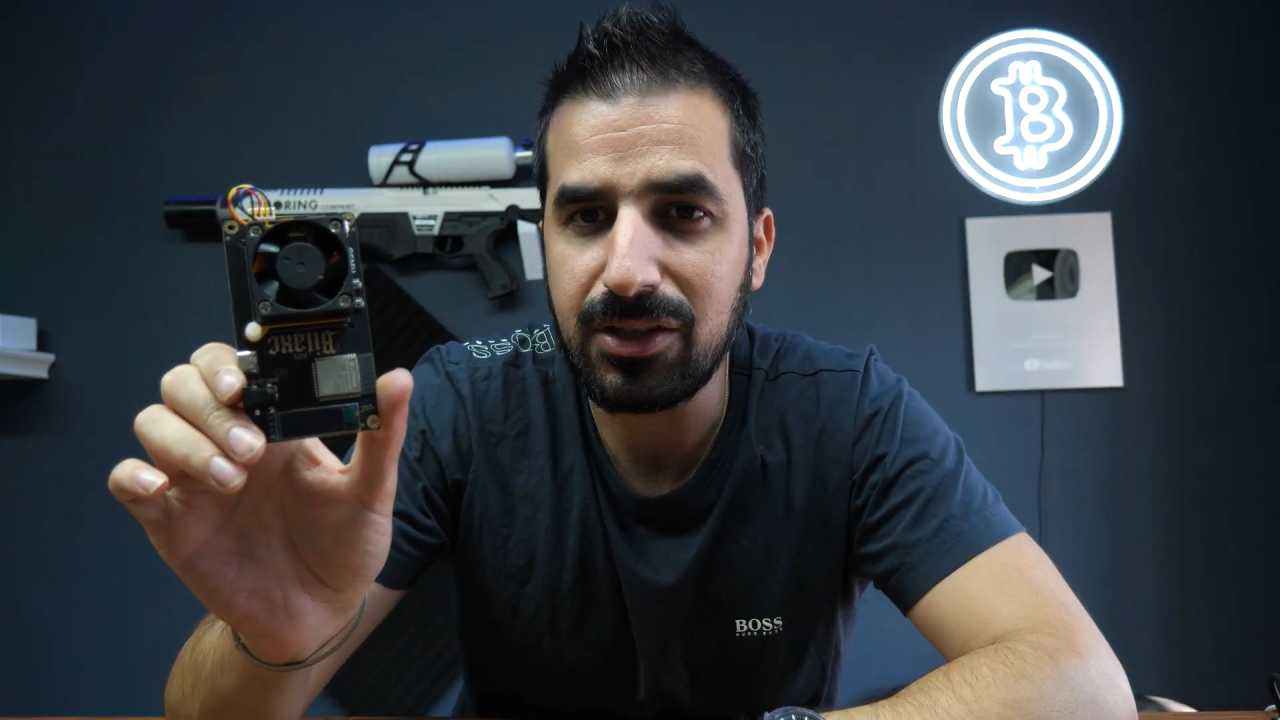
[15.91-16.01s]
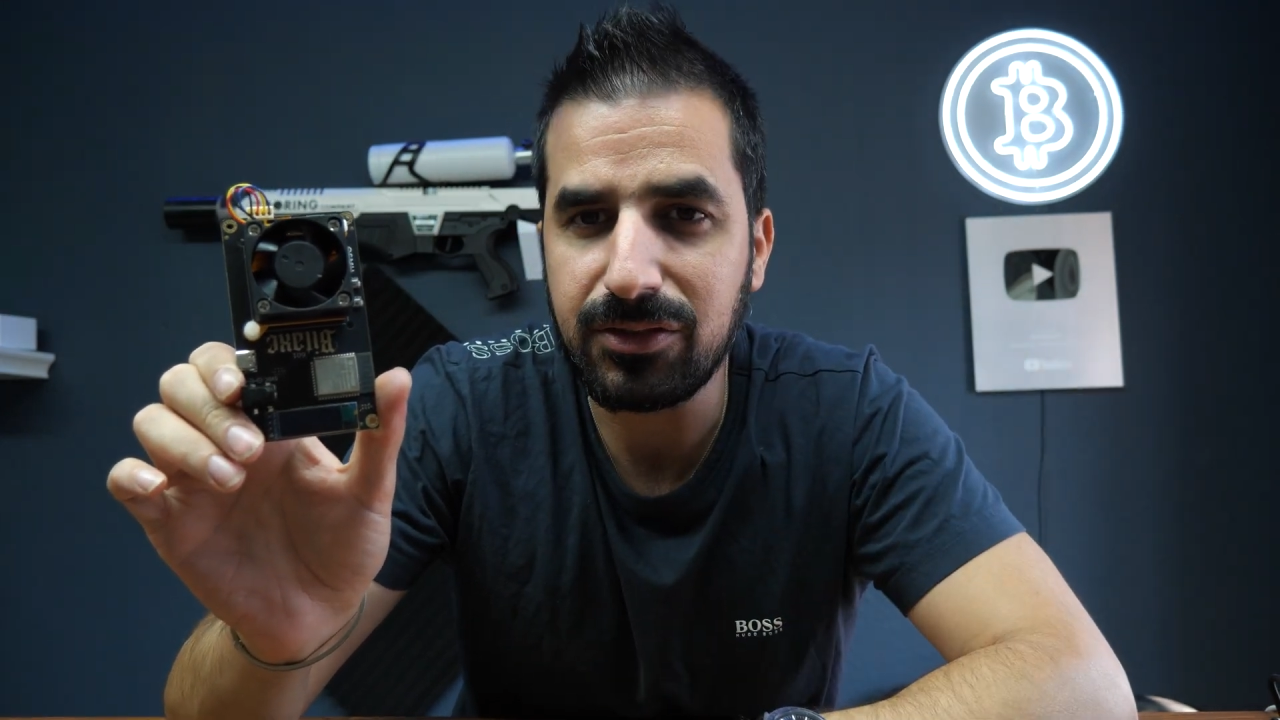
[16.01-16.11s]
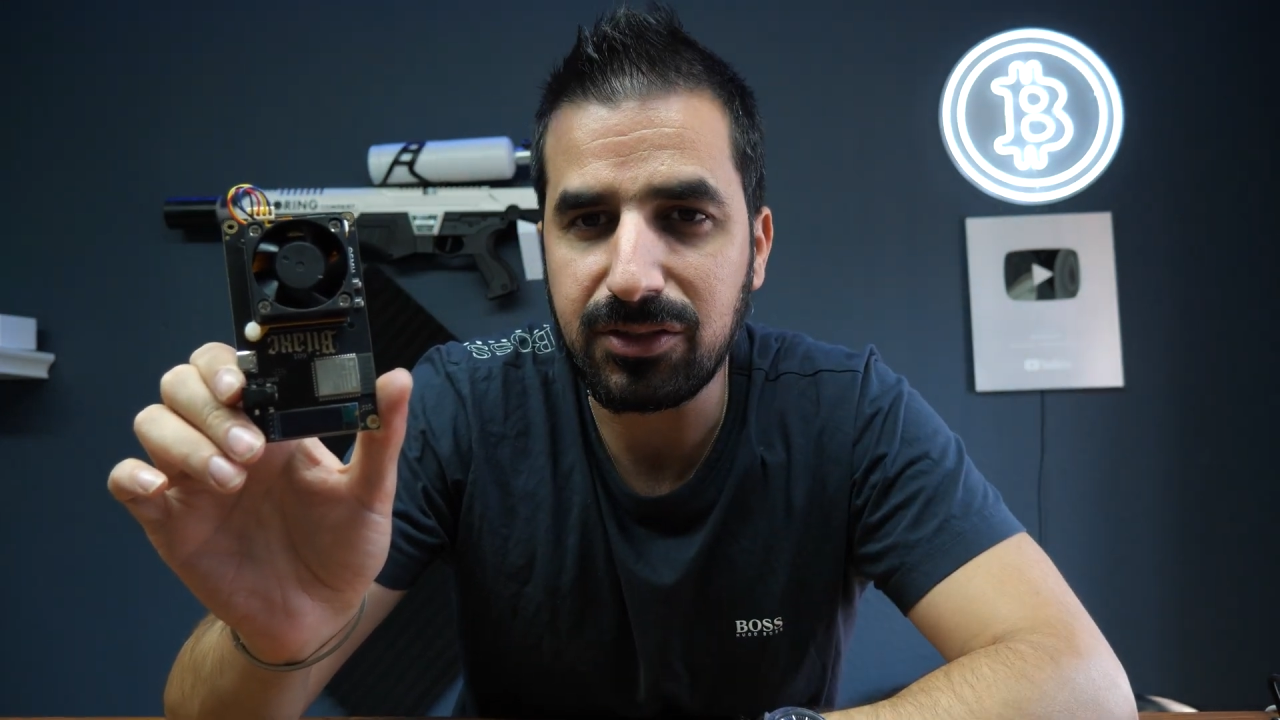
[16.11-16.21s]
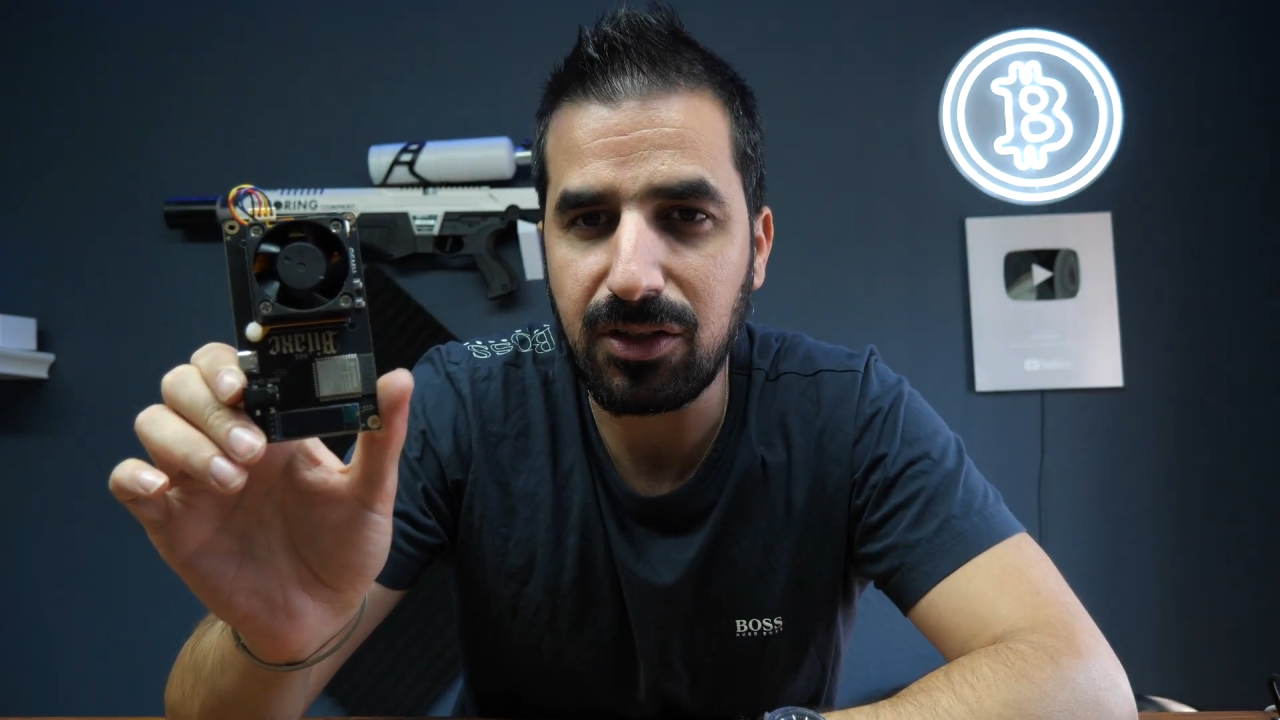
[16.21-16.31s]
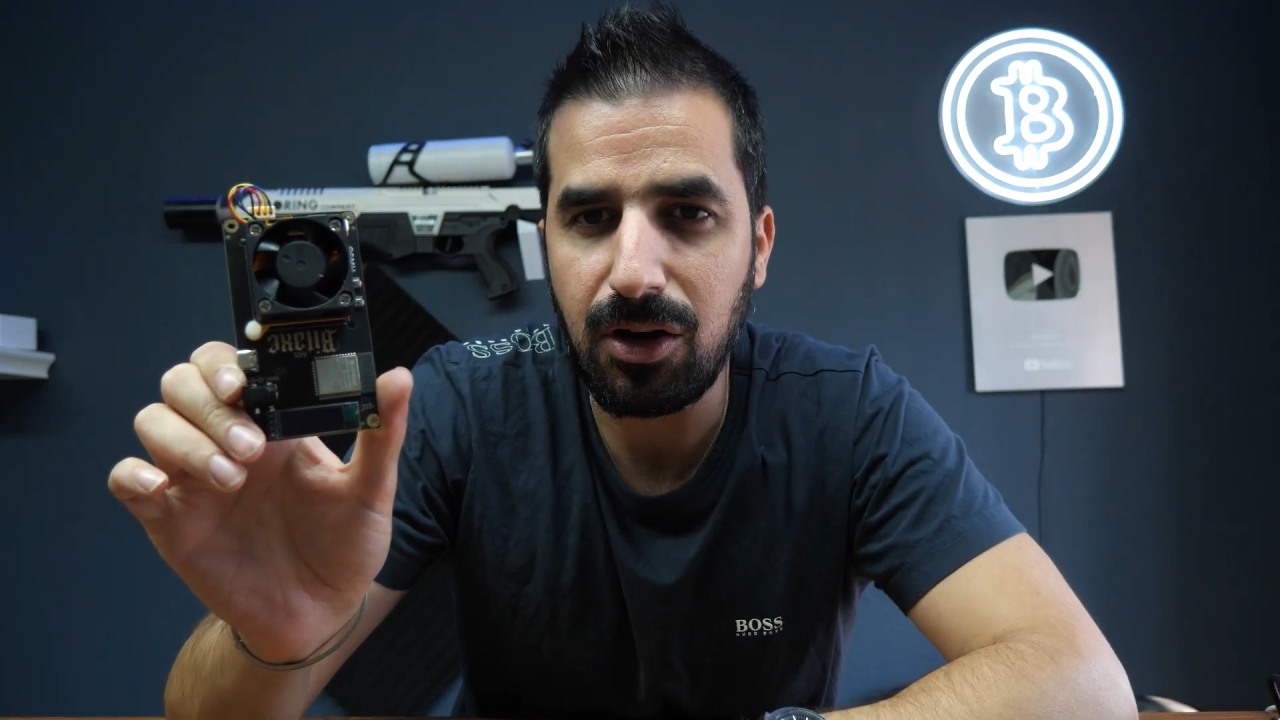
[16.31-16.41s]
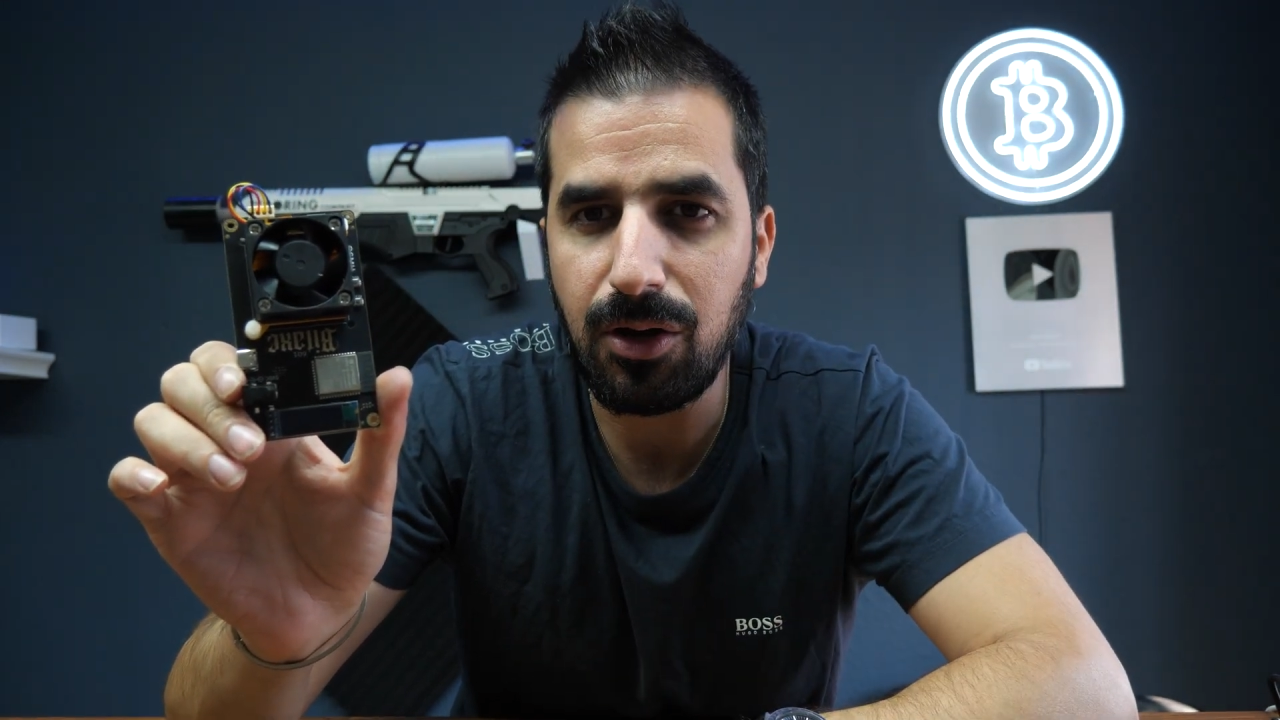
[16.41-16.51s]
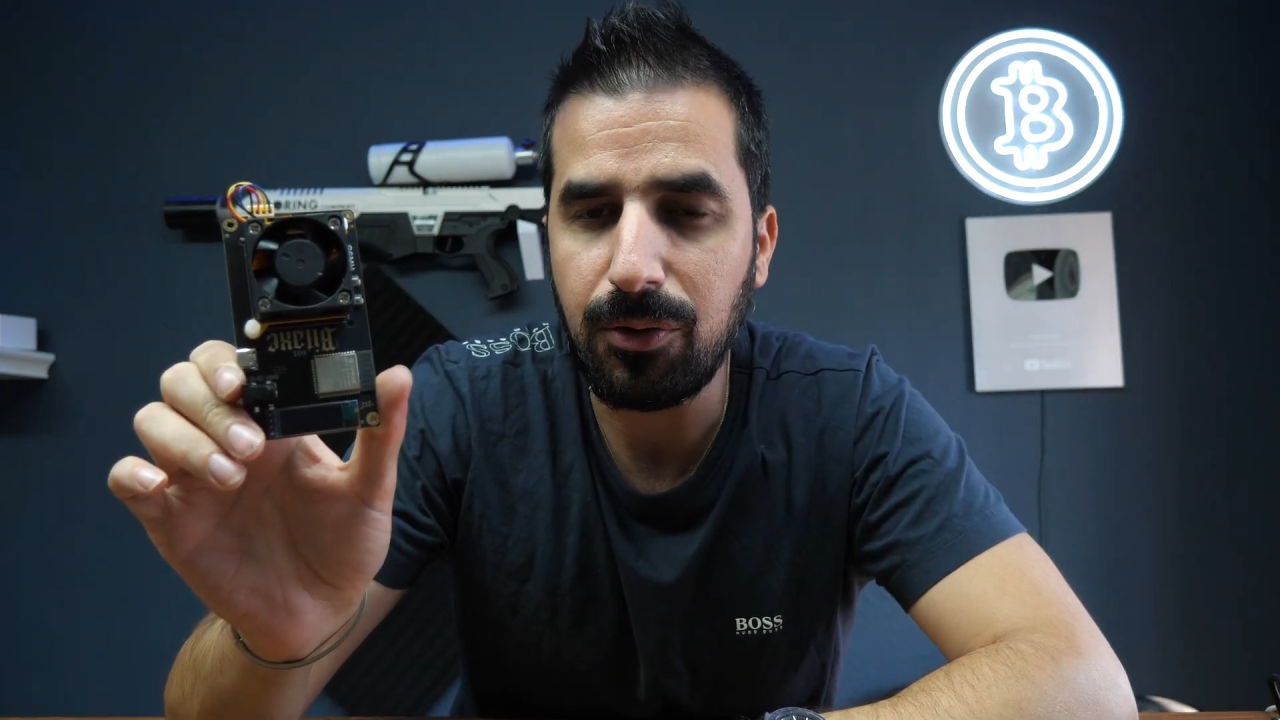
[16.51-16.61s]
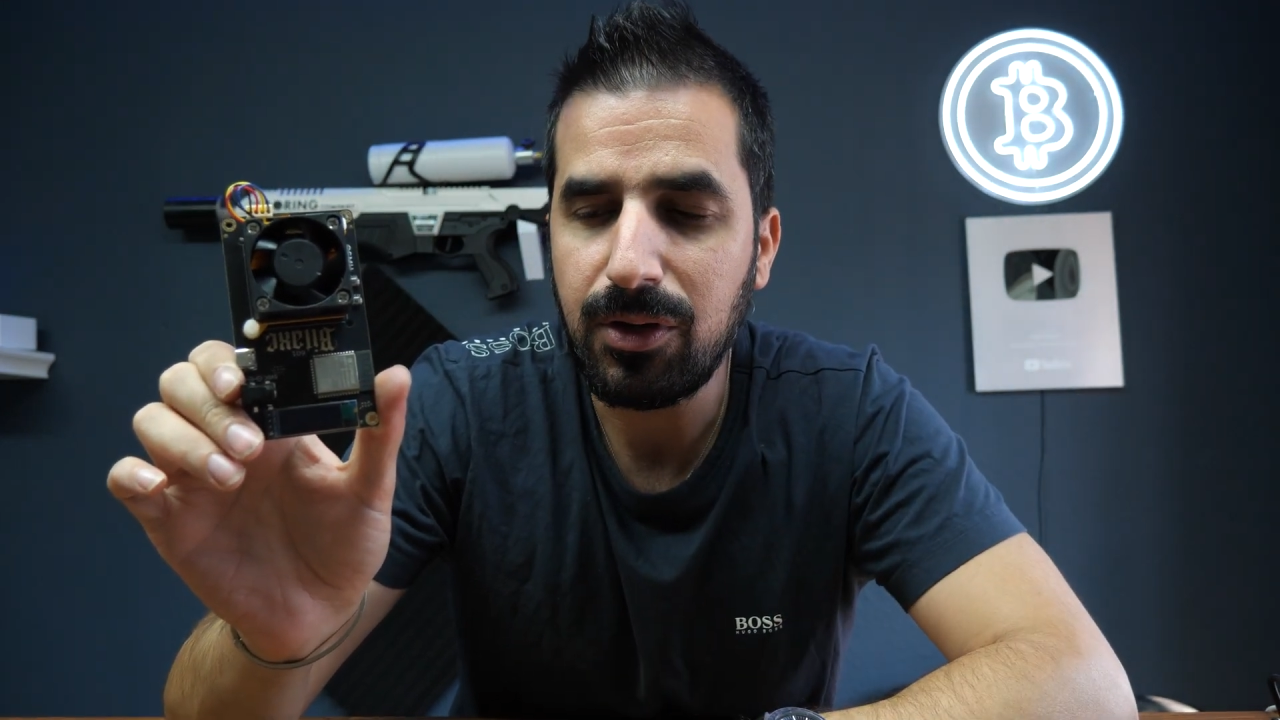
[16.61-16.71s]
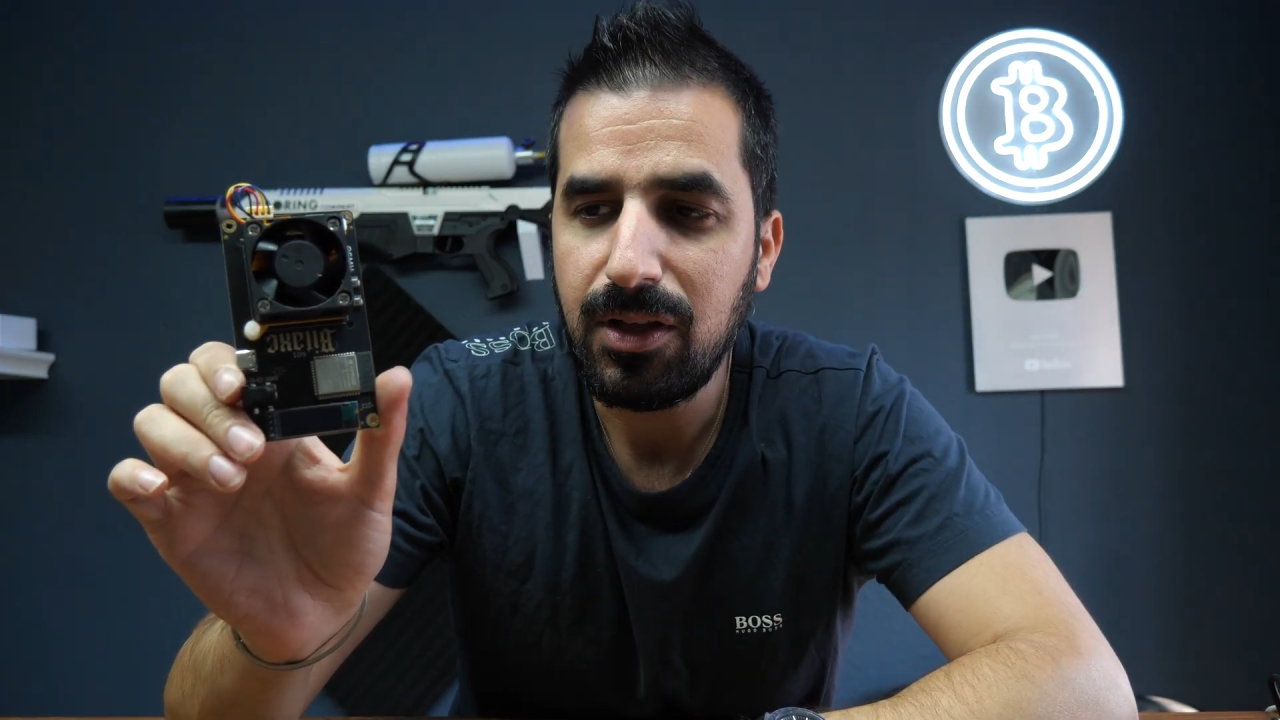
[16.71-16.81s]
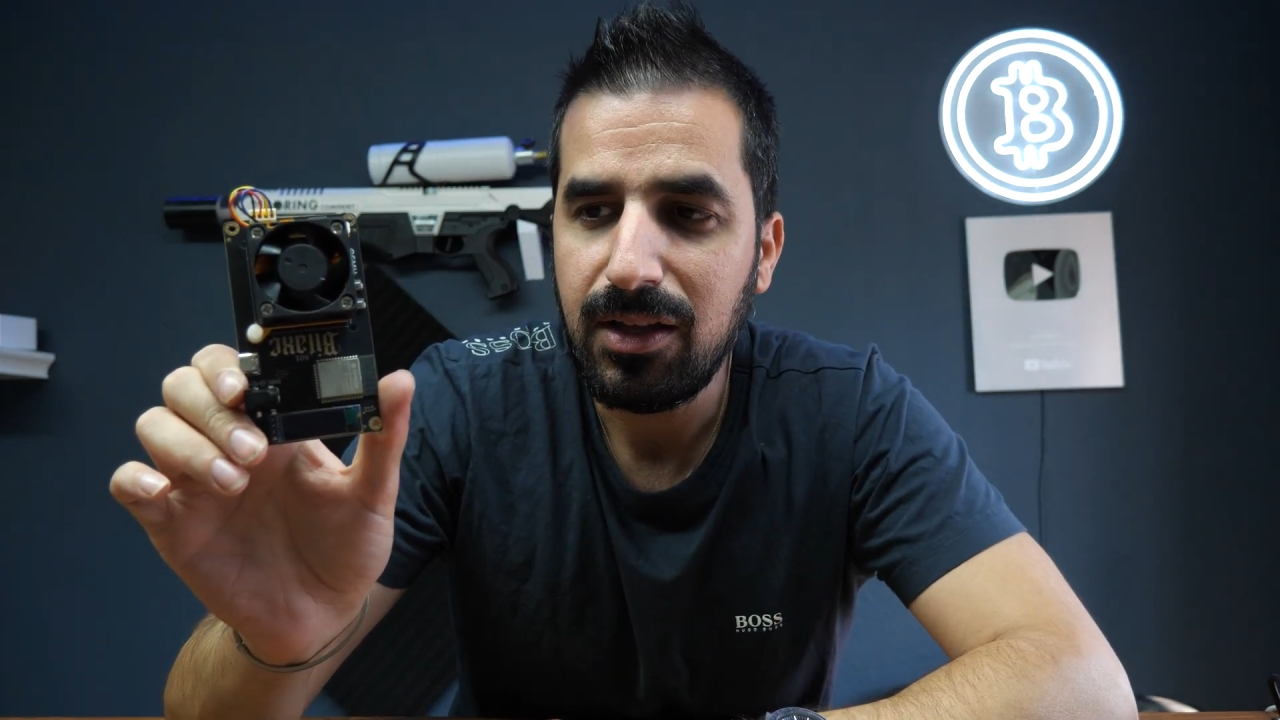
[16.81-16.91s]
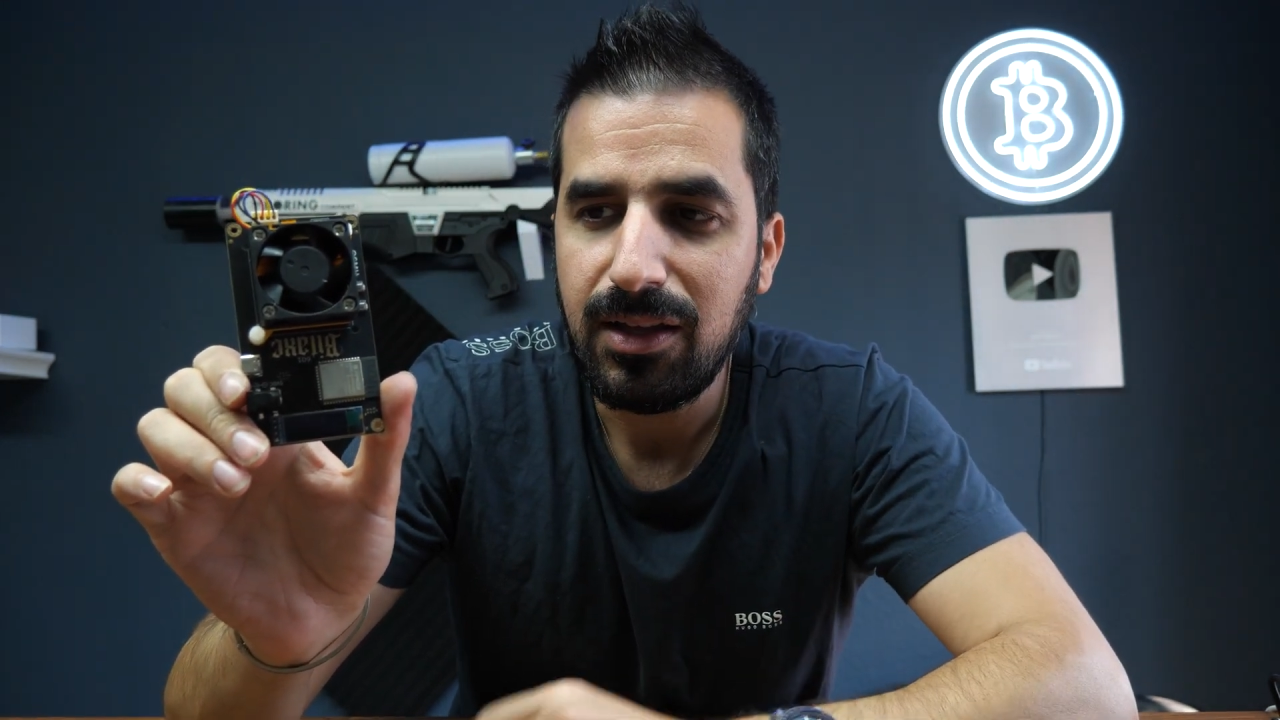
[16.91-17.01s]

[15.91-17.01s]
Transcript: years ago,